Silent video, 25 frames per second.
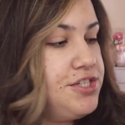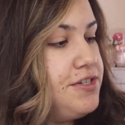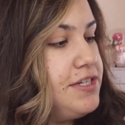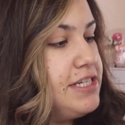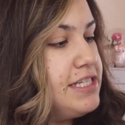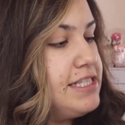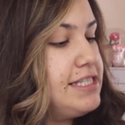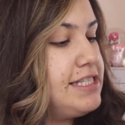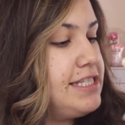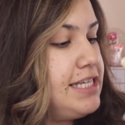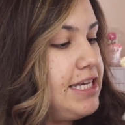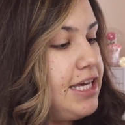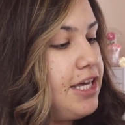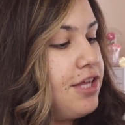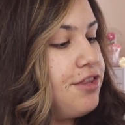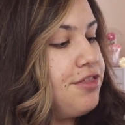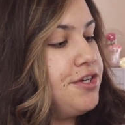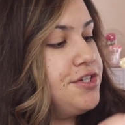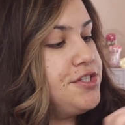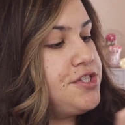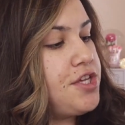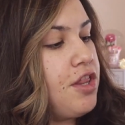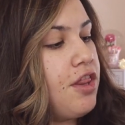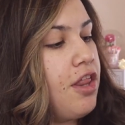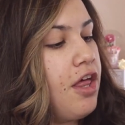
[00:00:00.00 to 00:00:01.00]
you can see,
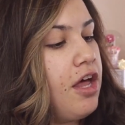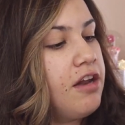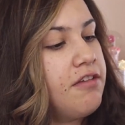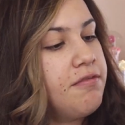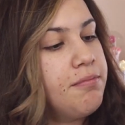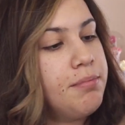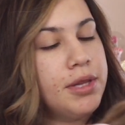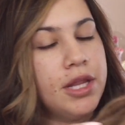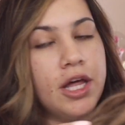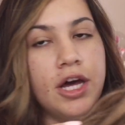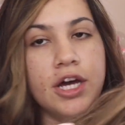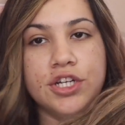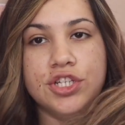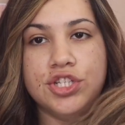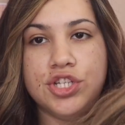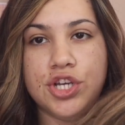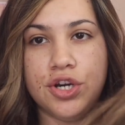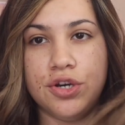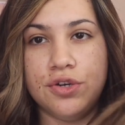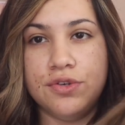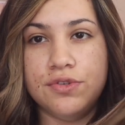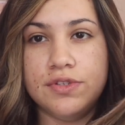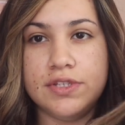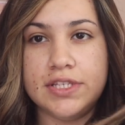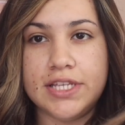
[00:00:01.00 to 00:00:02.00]
there's a lot of blonde
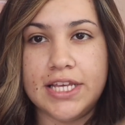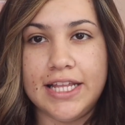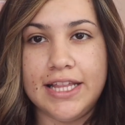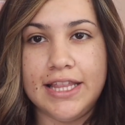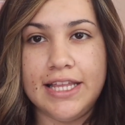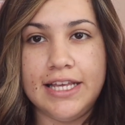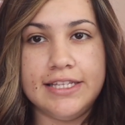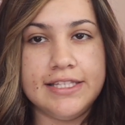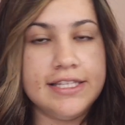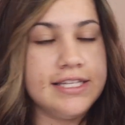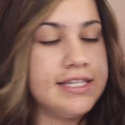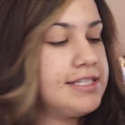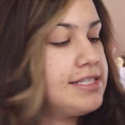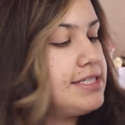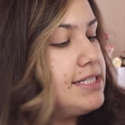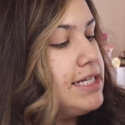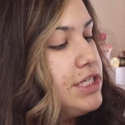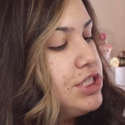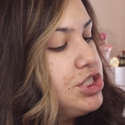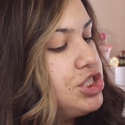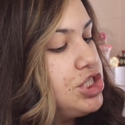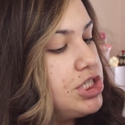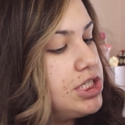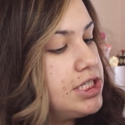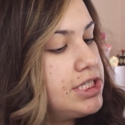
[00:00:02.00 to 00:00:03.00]
tones in these
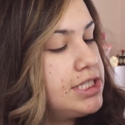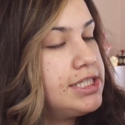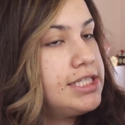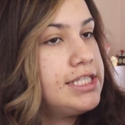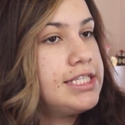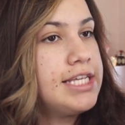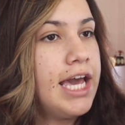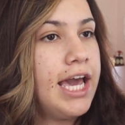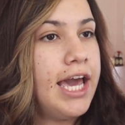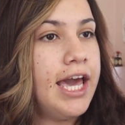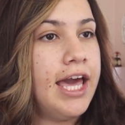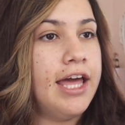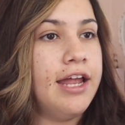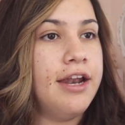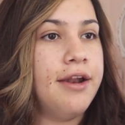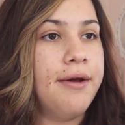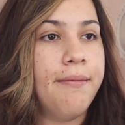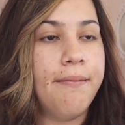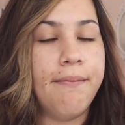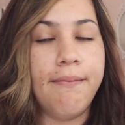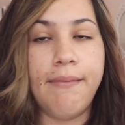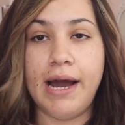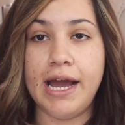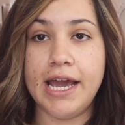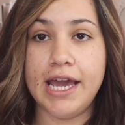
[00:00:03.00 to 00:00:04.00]
extensions, and
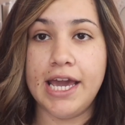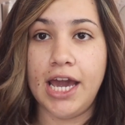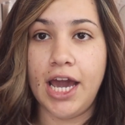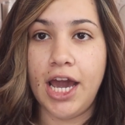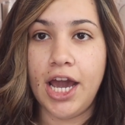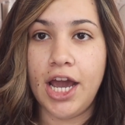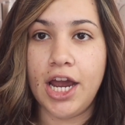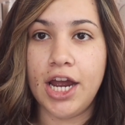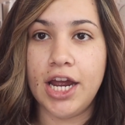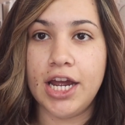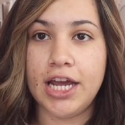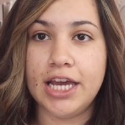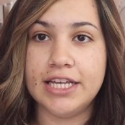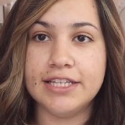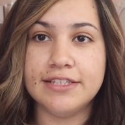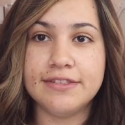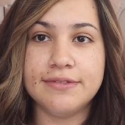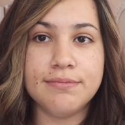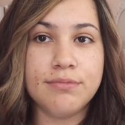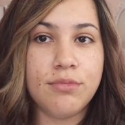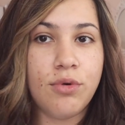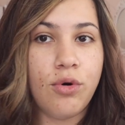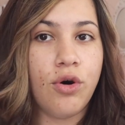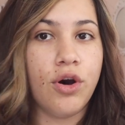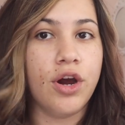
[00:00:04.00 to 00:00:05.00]
my hair is
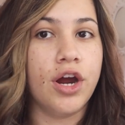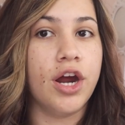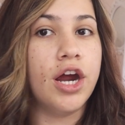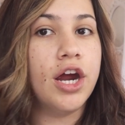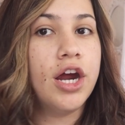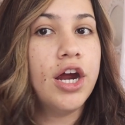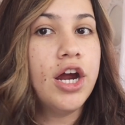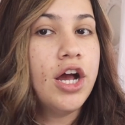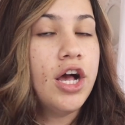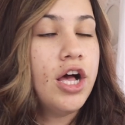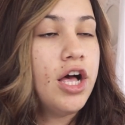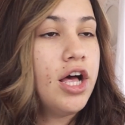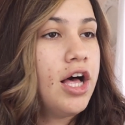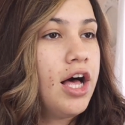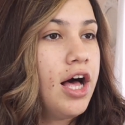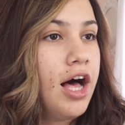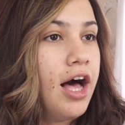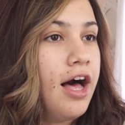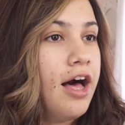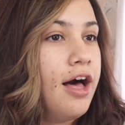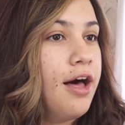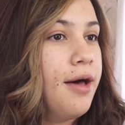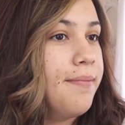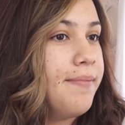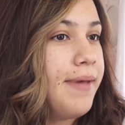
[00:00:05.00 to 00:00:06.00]
more
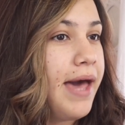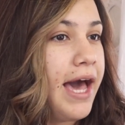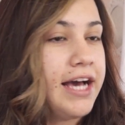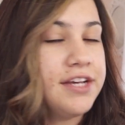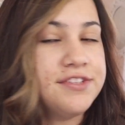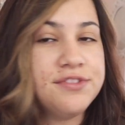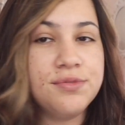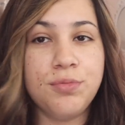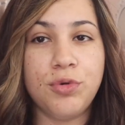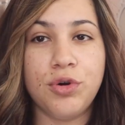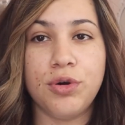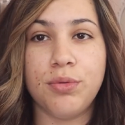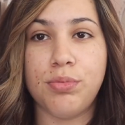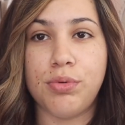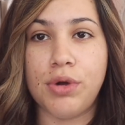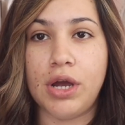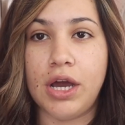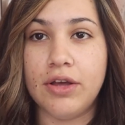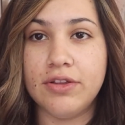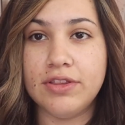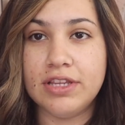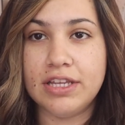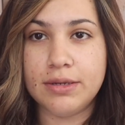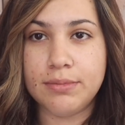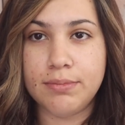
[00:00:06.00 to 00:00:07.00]
has more
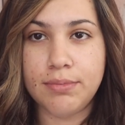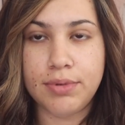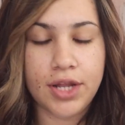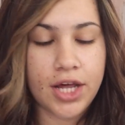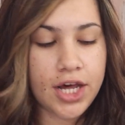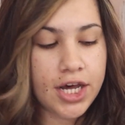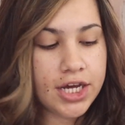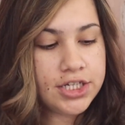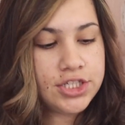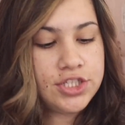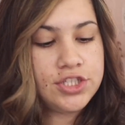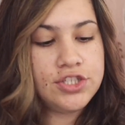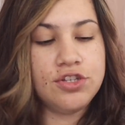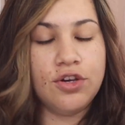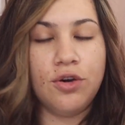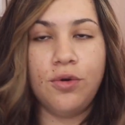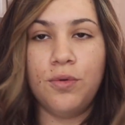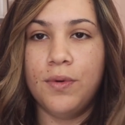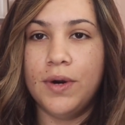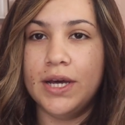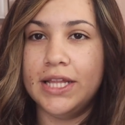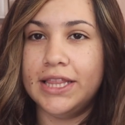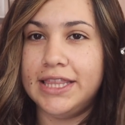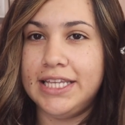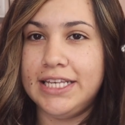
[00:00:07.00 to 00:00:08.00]
brown than blonde. So
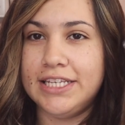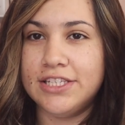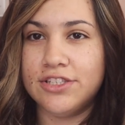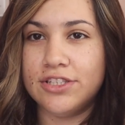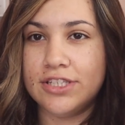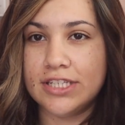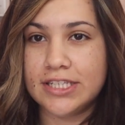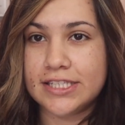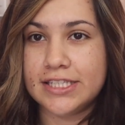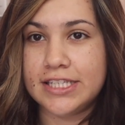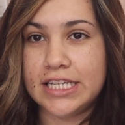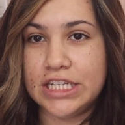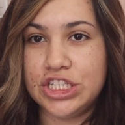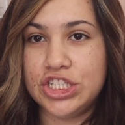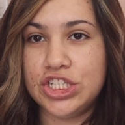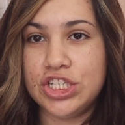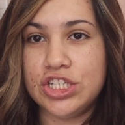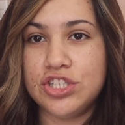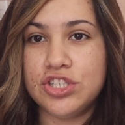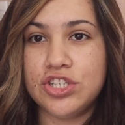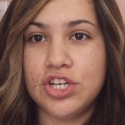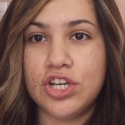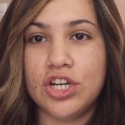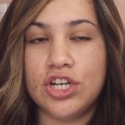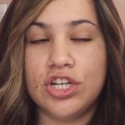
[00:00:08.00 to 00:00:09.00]
what these
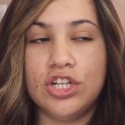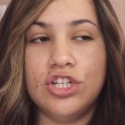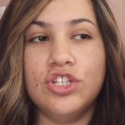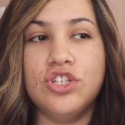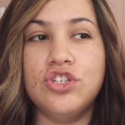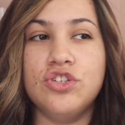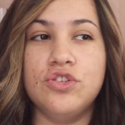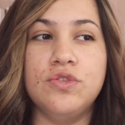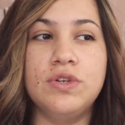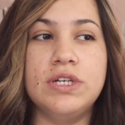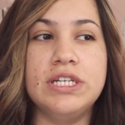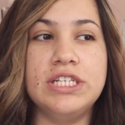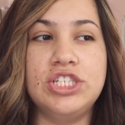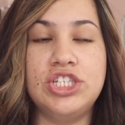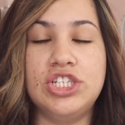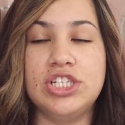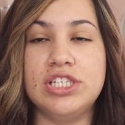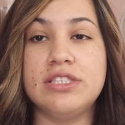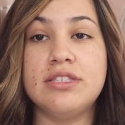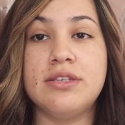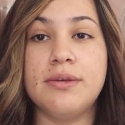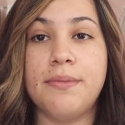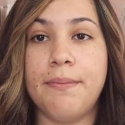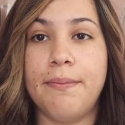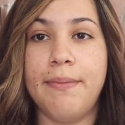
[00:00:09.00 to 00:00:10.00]
extensions are gonna do is
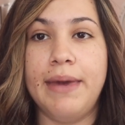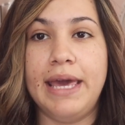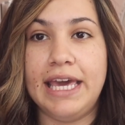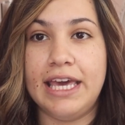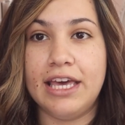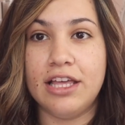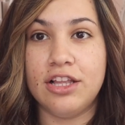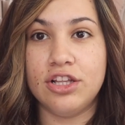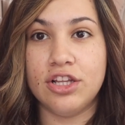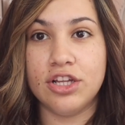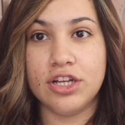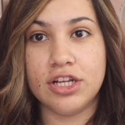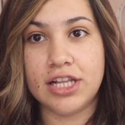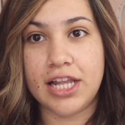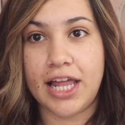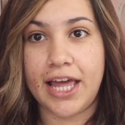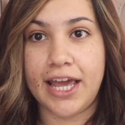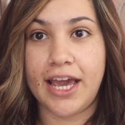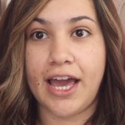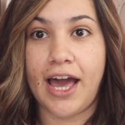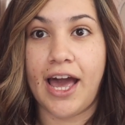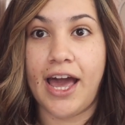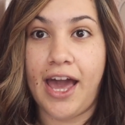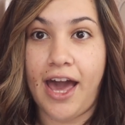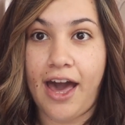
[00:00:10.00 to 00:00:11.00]
just make it look
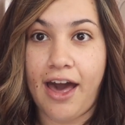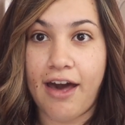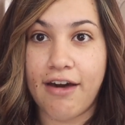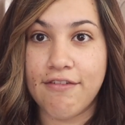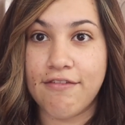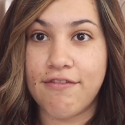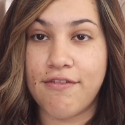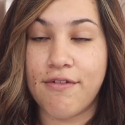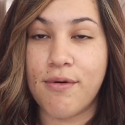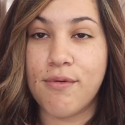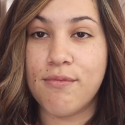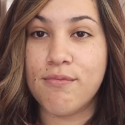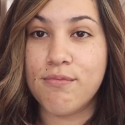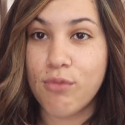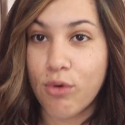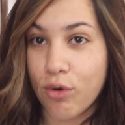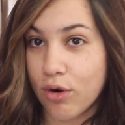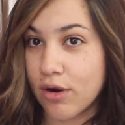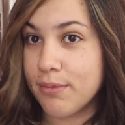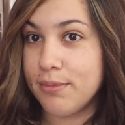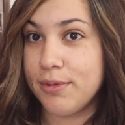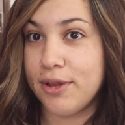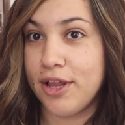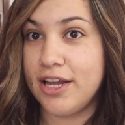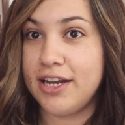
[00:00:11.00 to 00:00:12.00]
like I have
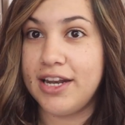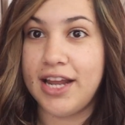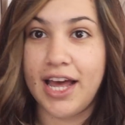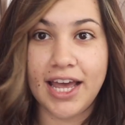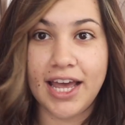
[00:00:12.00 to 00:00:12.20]
more blonde